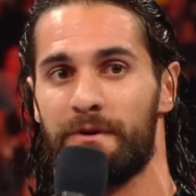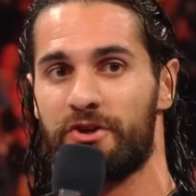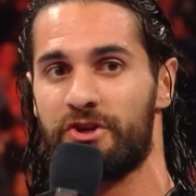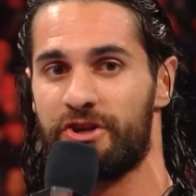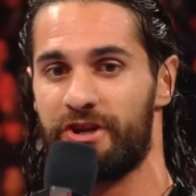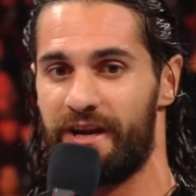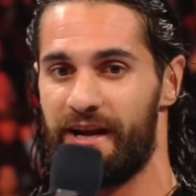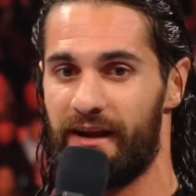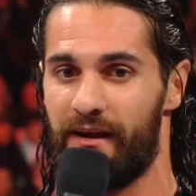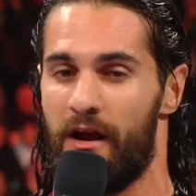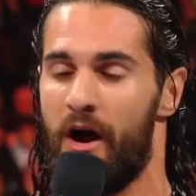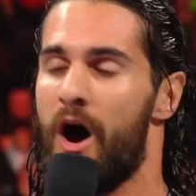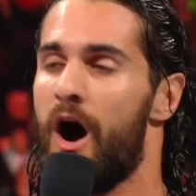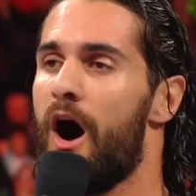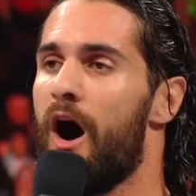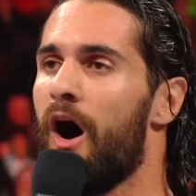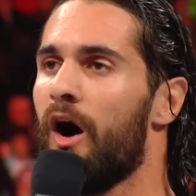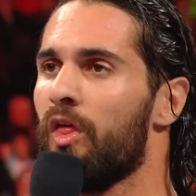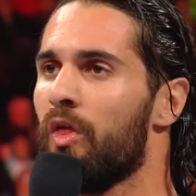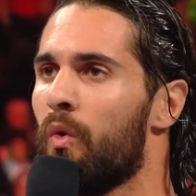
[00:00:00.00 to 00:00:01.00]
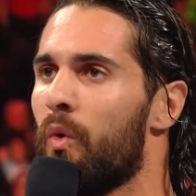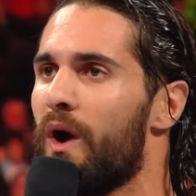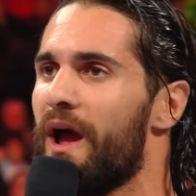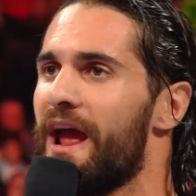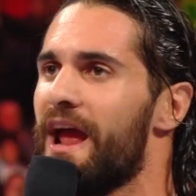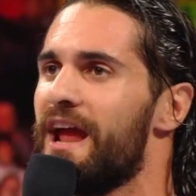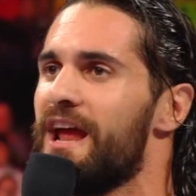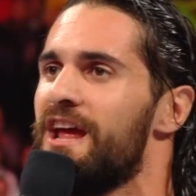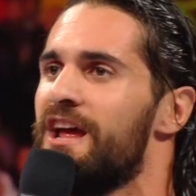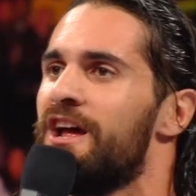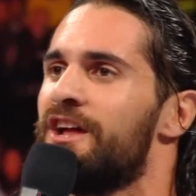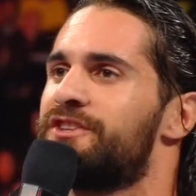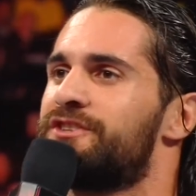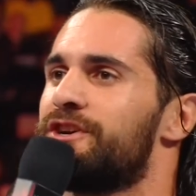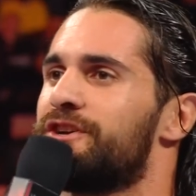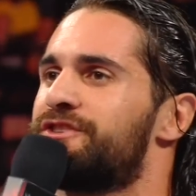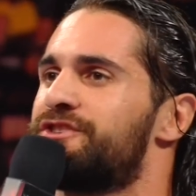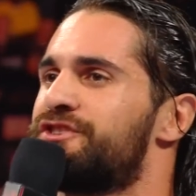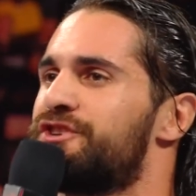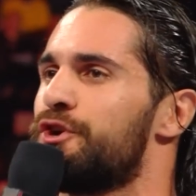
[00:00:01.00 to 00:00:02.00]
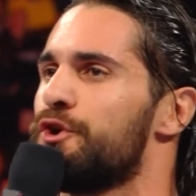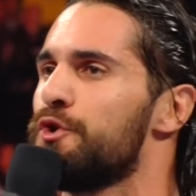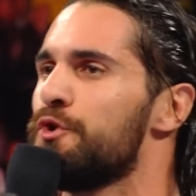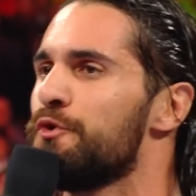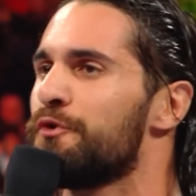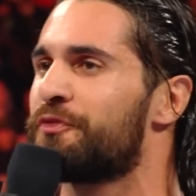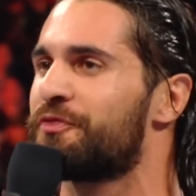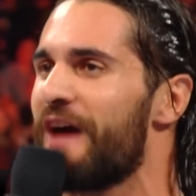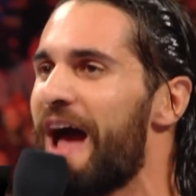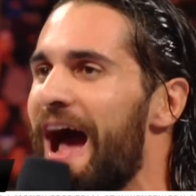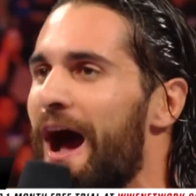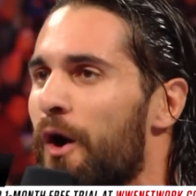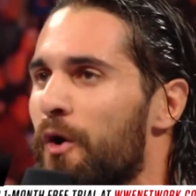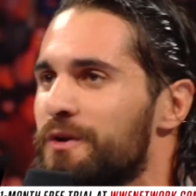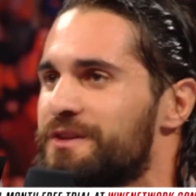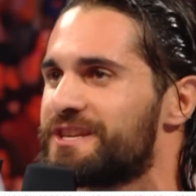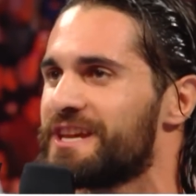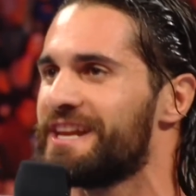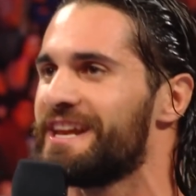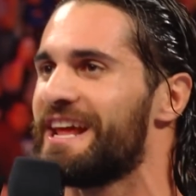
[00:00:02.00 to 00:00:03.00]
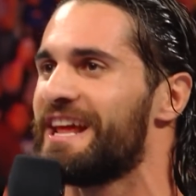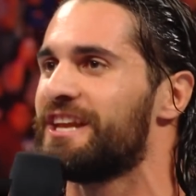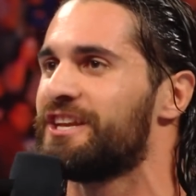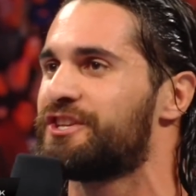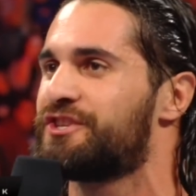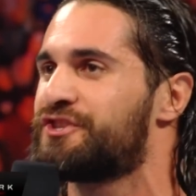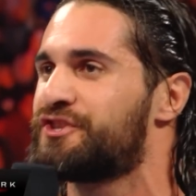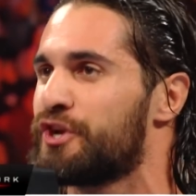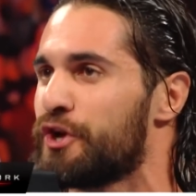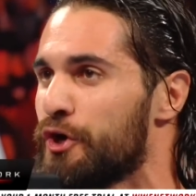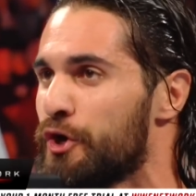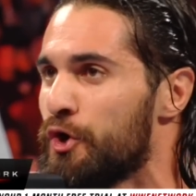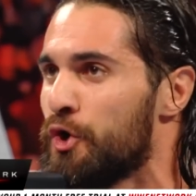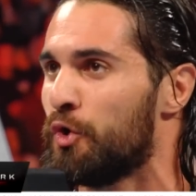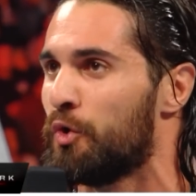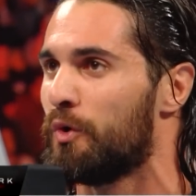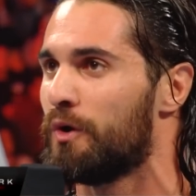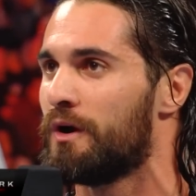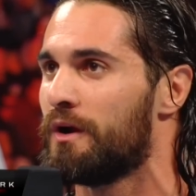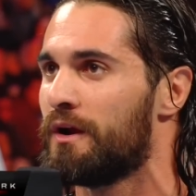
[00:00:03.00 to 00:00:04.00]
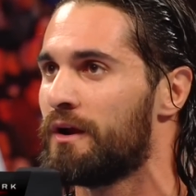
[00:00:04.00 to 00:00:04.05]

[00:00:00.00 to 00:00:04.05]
machine, all the way to 2002.